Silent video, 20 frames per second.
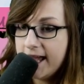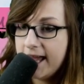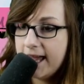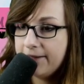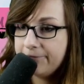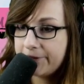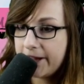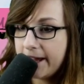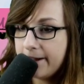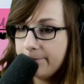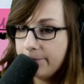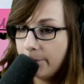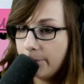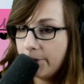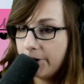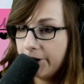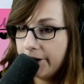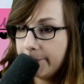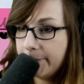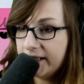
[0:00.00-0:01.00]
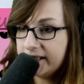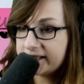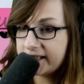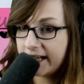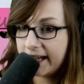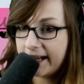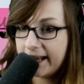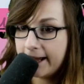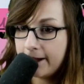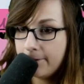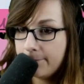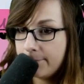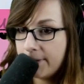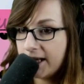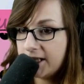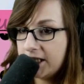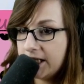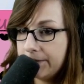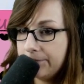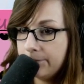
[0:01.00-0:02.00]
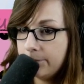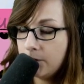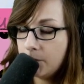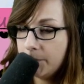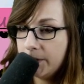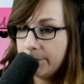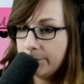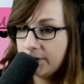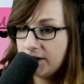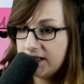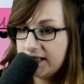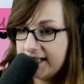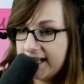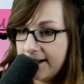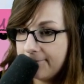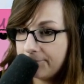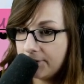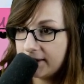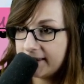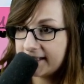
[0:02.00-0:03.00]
If getting promoted means I can help match even more people together,